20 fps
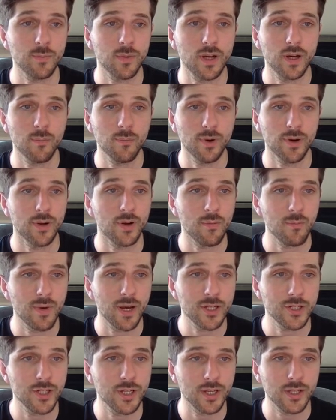component
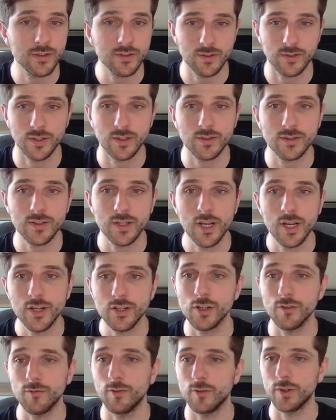magic into this.
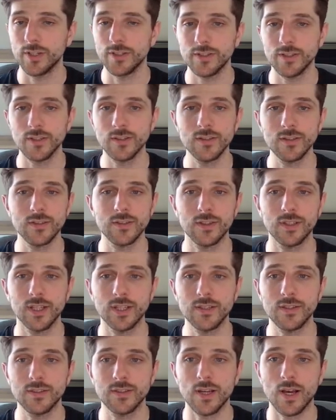So for instance,
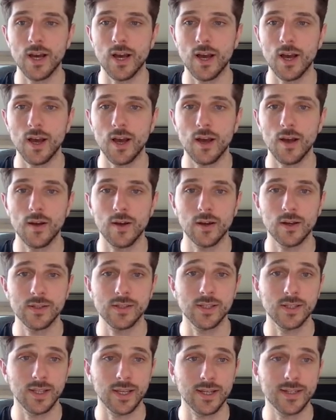let's
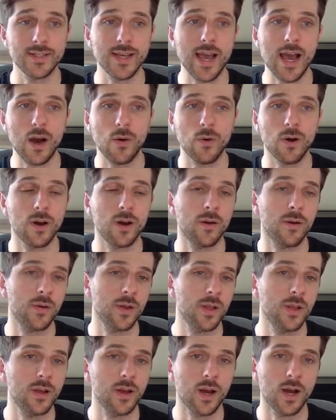select our
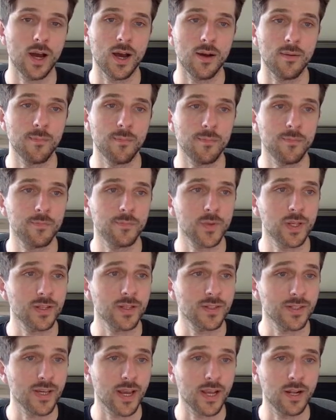
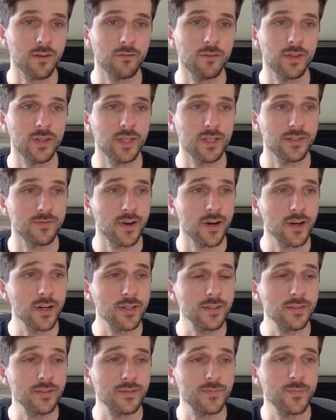container for these
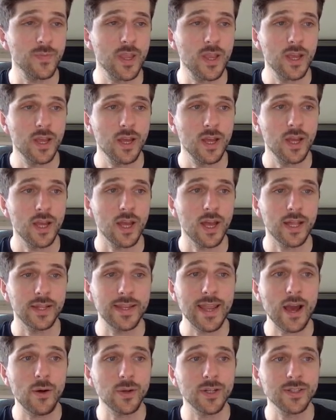variants. And
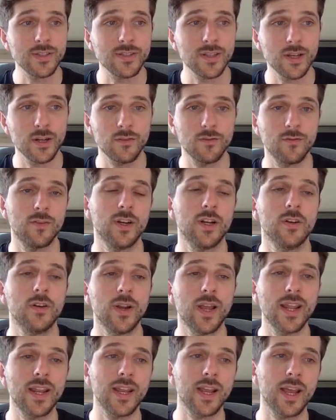now instead of
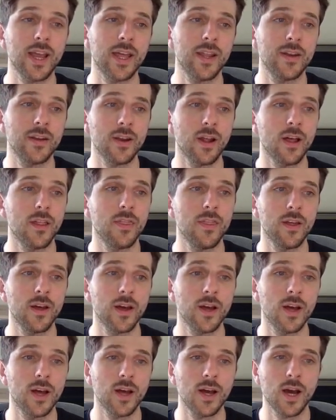creating another